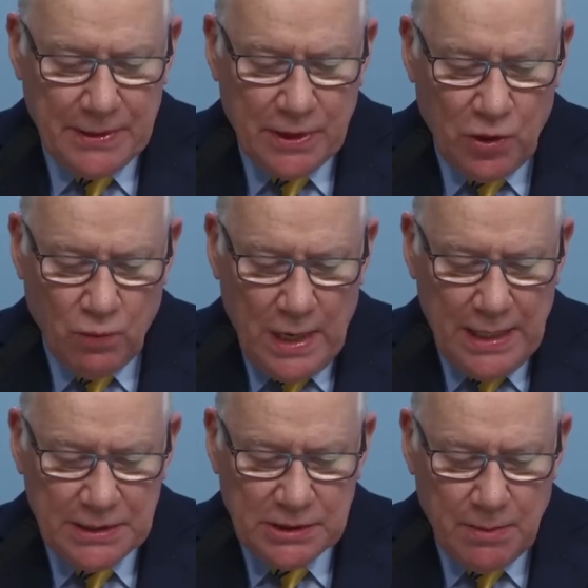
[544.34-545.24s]
"But the
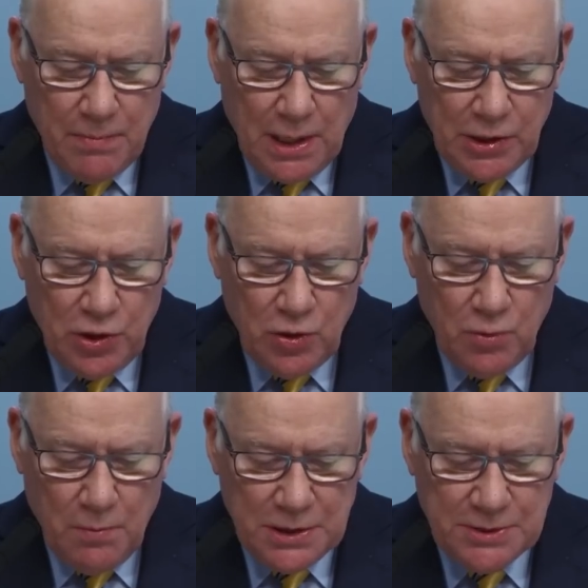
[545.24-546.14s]
greatest among you
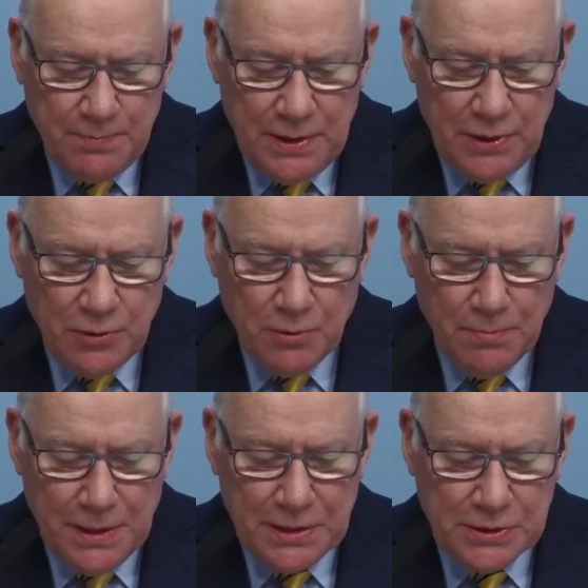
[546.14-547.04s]
must be your
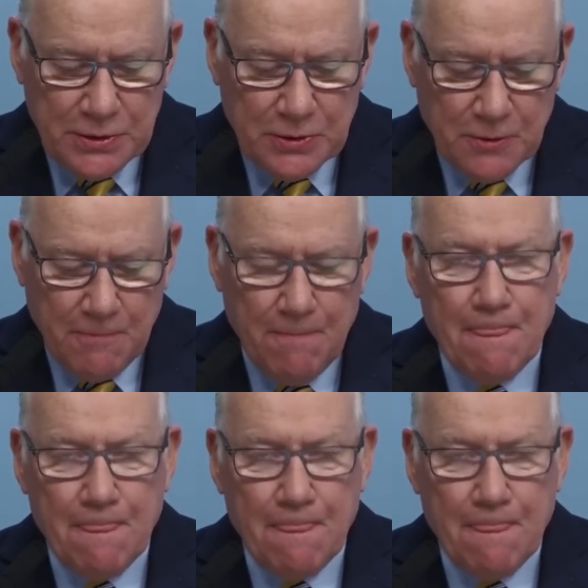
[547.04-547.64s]
minister."